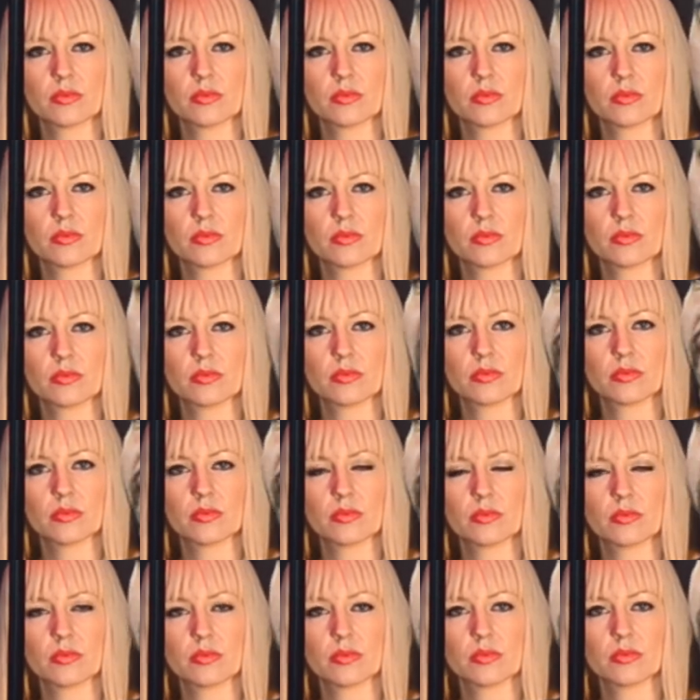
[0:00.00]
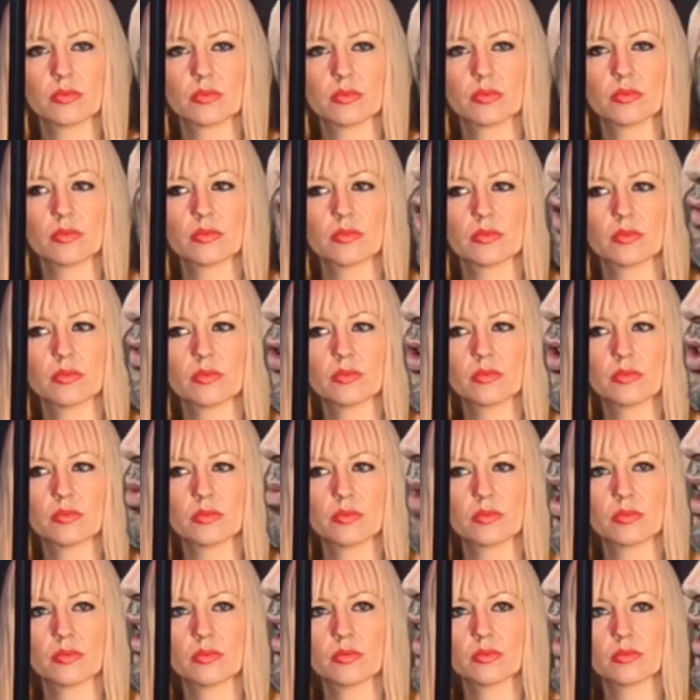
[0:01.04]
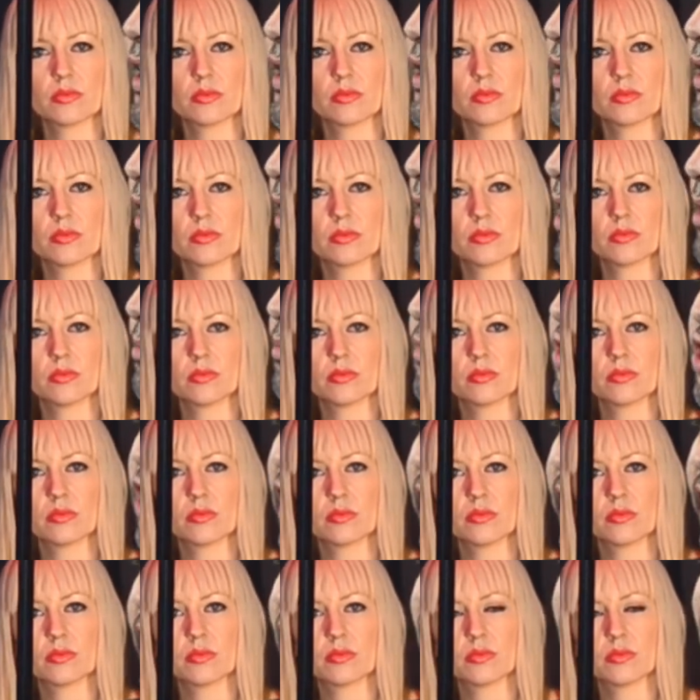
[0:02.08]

This person isn't speaking.